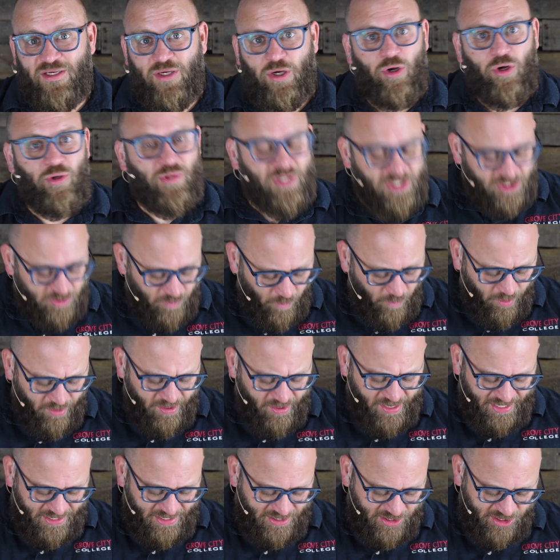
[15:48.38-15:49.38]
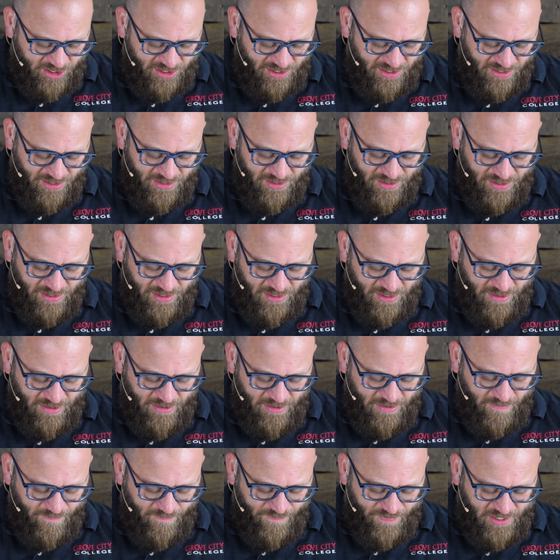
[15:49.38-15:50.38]
All these warnings
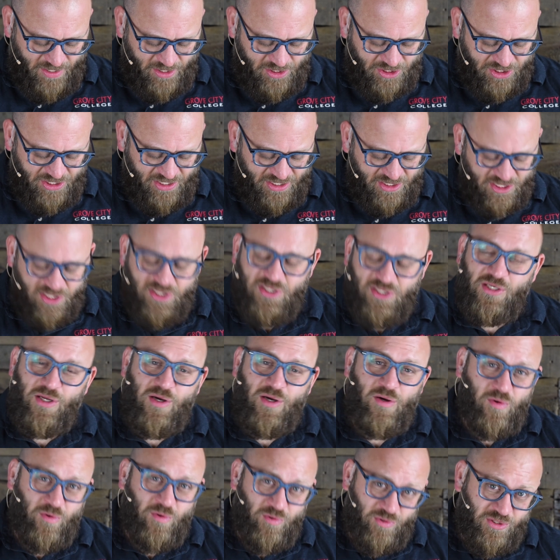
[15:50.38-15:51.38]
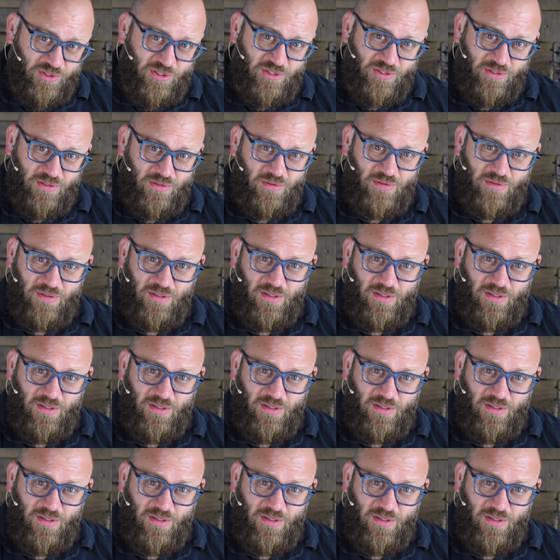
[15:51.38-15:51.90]
that Jesus knows